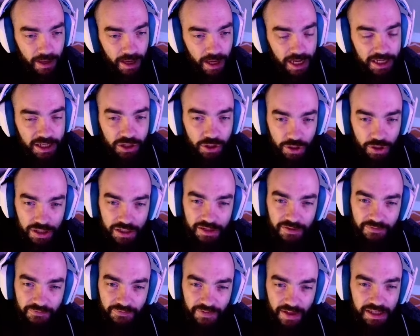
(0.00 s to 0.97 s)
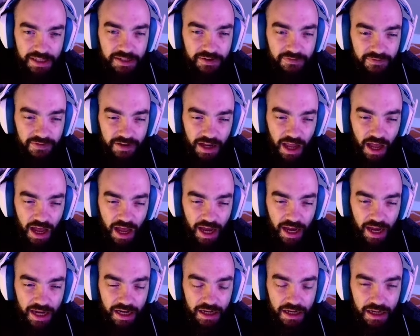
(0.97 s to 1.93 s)
he took a defensive
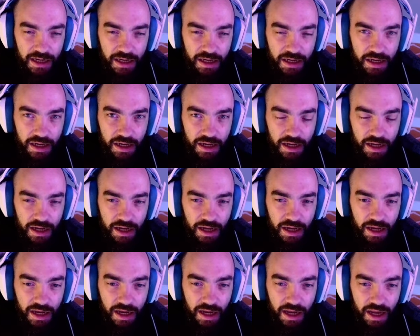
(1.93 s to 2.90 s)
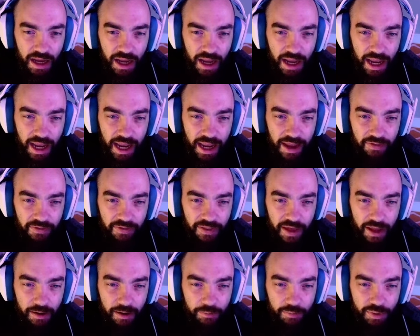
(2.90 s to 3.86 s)
line and
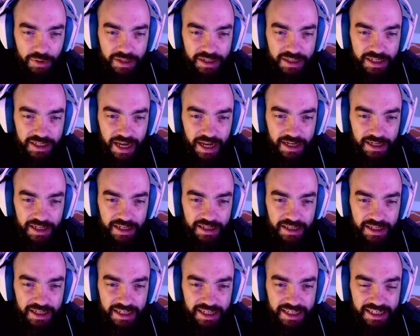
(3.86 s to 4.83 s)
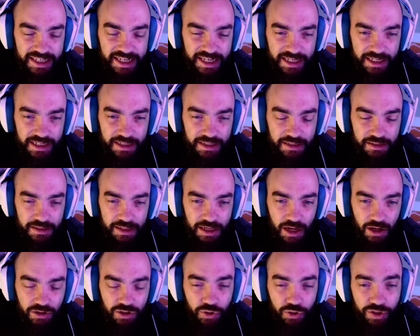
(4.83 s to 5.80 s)
then pretended that he didn't.
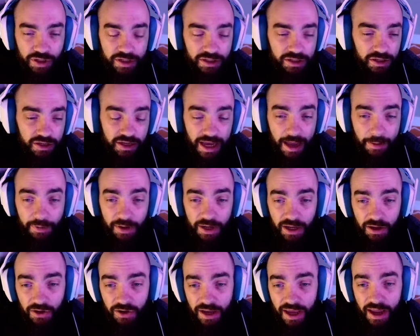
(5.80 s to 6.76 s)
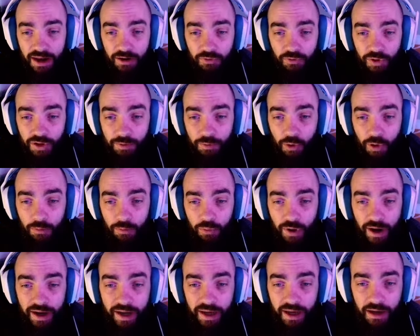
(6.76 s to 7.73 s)
Now, two things could have happened. He could have had a really poor
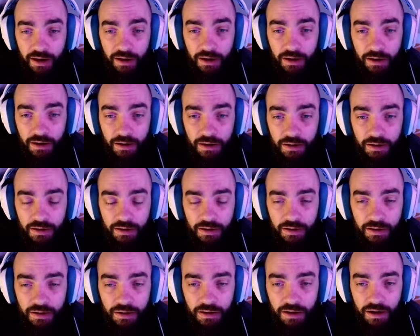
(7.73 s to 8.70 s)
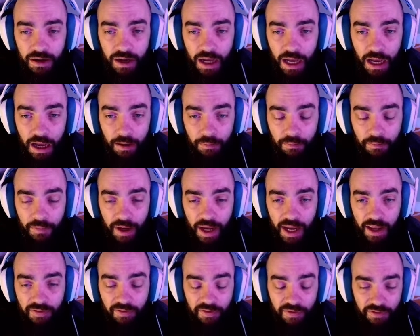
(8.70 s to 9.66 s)
braking, um,
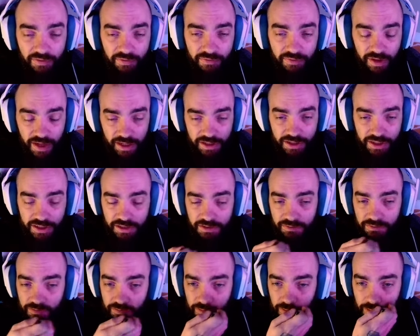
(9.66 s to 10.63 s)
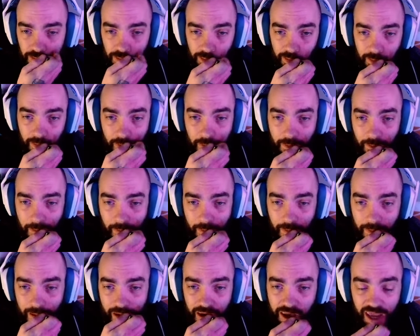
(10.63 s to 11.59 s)
and it just,
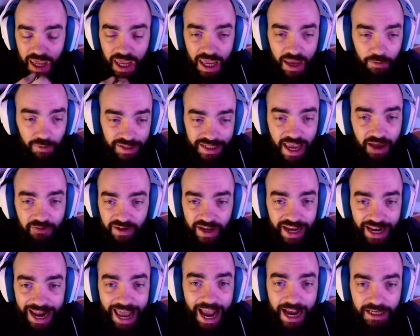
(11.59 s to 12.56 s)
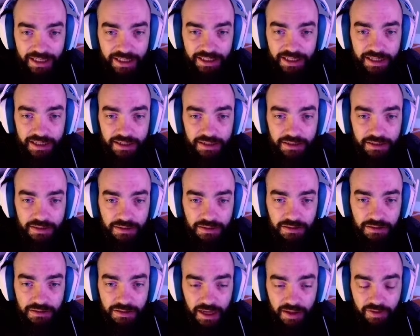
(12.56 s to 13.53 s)
he was having an accident
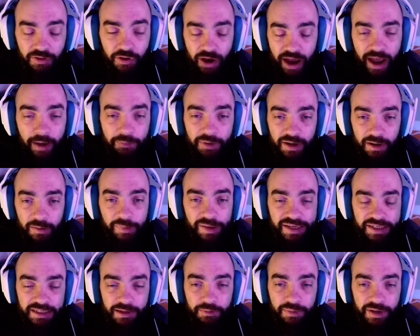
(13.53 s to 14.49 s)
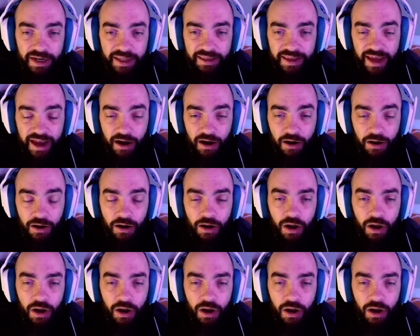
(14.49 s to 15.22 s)
and there happened to be somebody there.